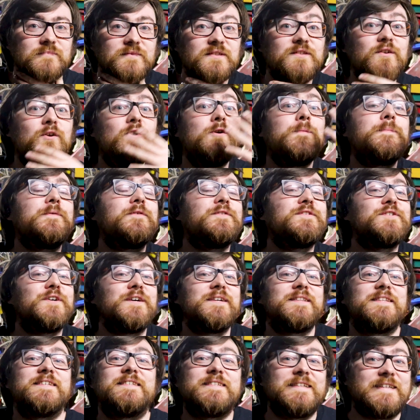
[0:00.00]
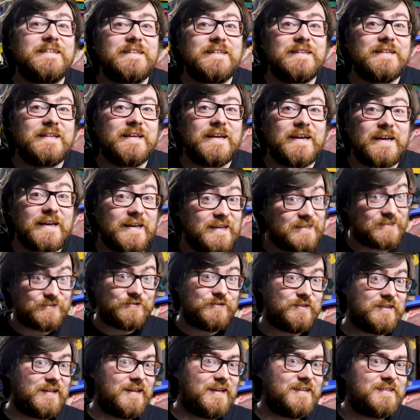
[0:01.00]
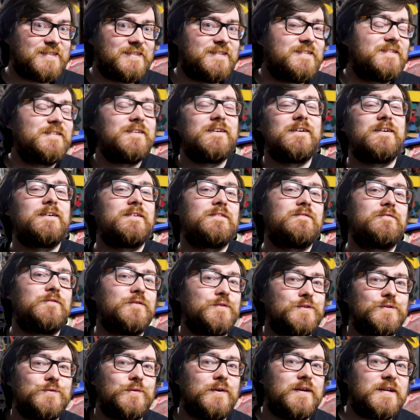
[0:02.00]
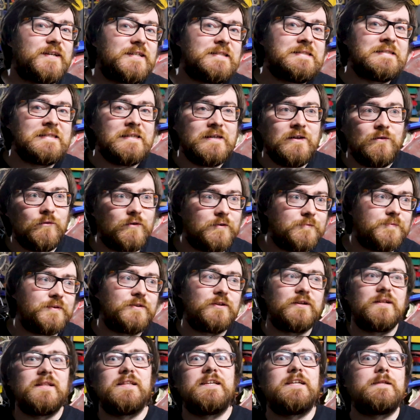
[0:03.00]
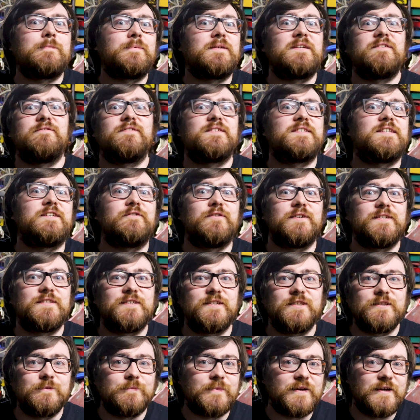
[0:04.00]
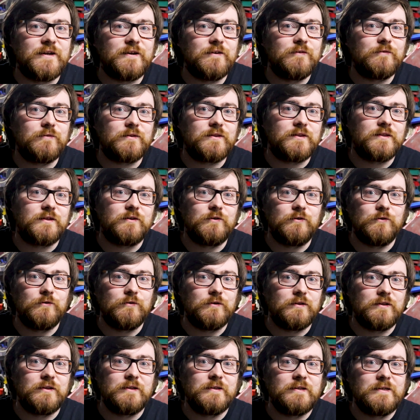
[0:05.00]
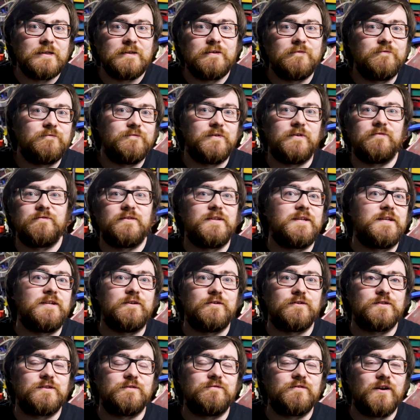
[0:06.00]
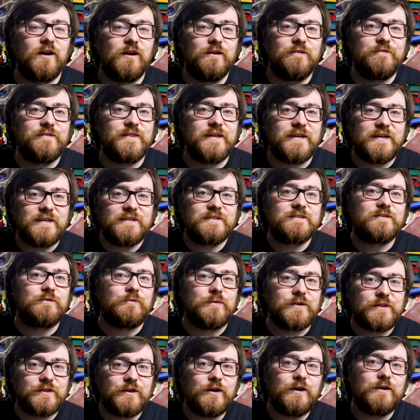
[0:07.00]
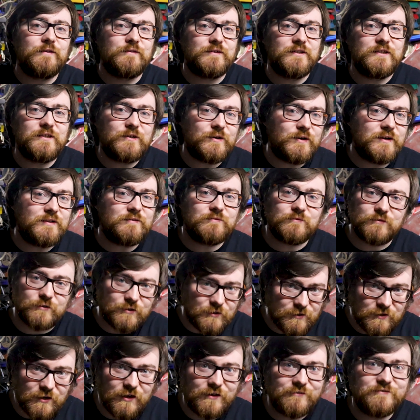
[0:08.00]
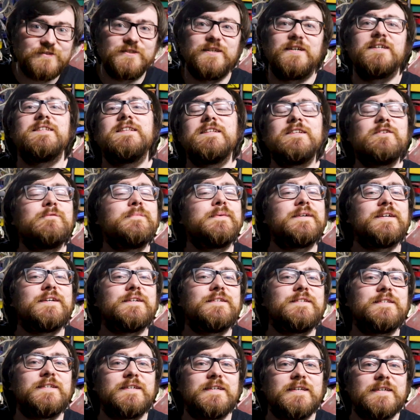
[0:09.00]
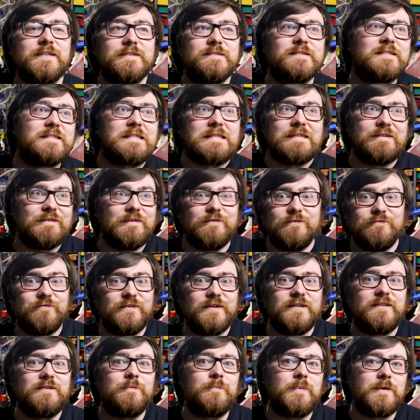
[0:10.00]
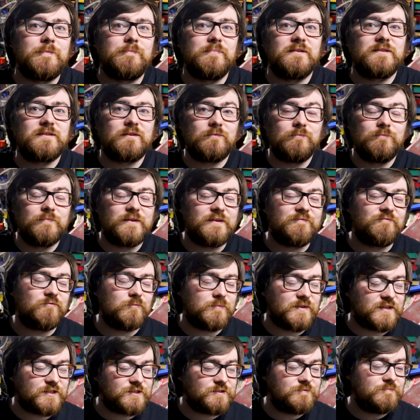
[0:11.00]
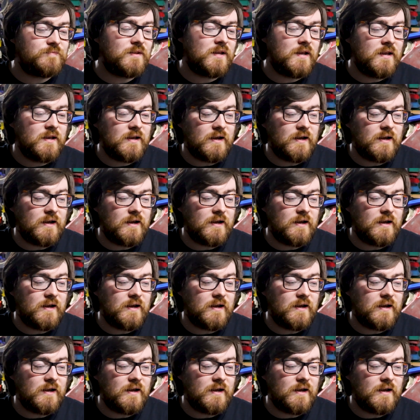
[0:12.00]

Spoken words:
So I hope you enjoyed this little history lesson on Volkswagen. We've been doing a little bit of a series on them here with the whole 50 years of golf thing, so we thought, you know, we're a golf channel, it'd be good to feed the people some information.